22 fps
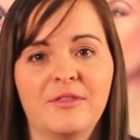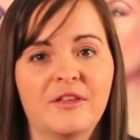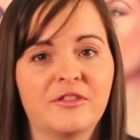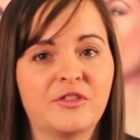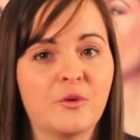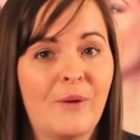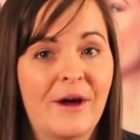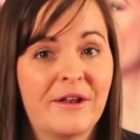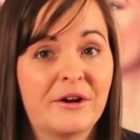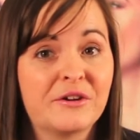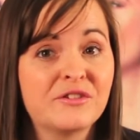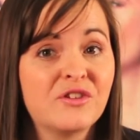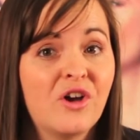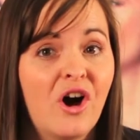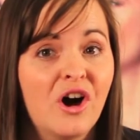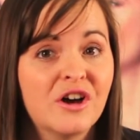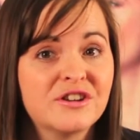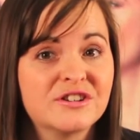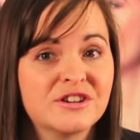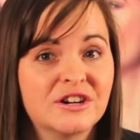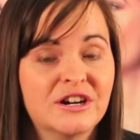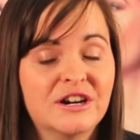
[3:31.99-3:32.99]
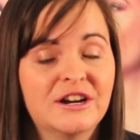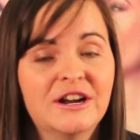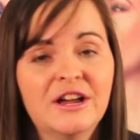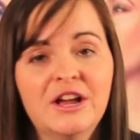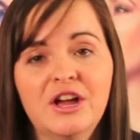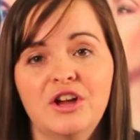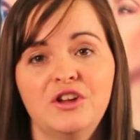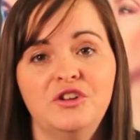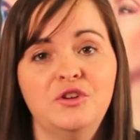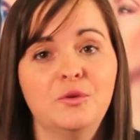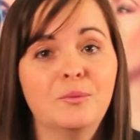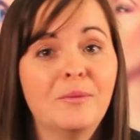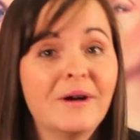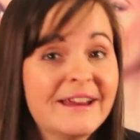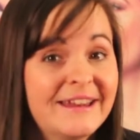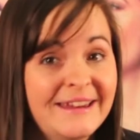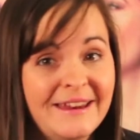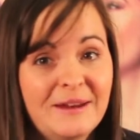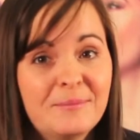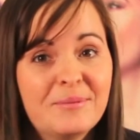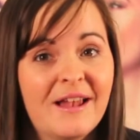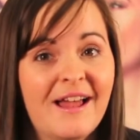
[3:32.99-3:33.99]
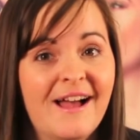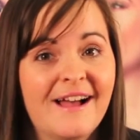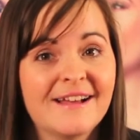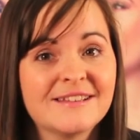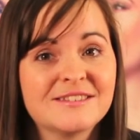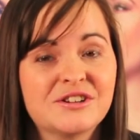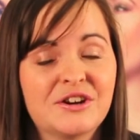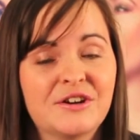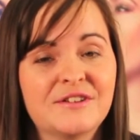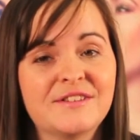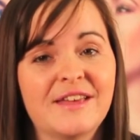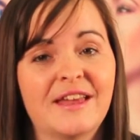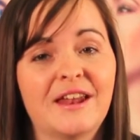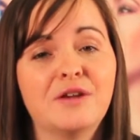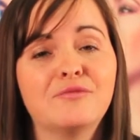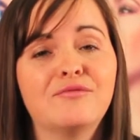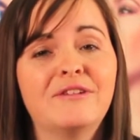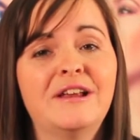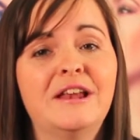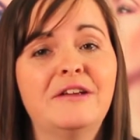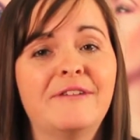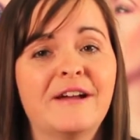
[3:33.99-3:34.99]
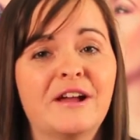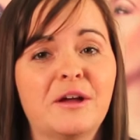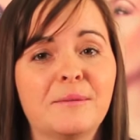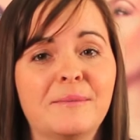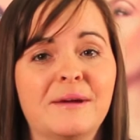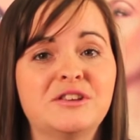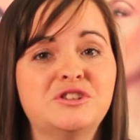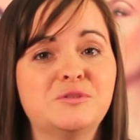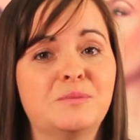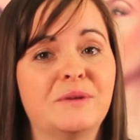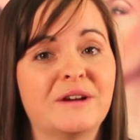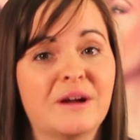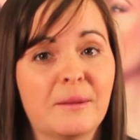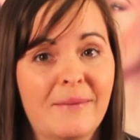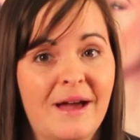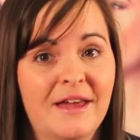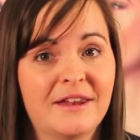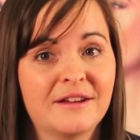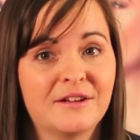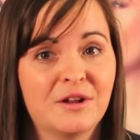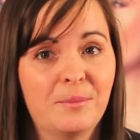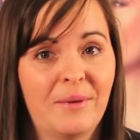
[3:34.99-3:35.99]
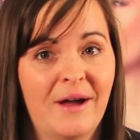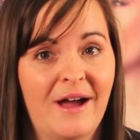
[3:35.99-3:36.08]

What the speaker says: the weather's hotter, you might need plasters, and I really recommend you bring a medical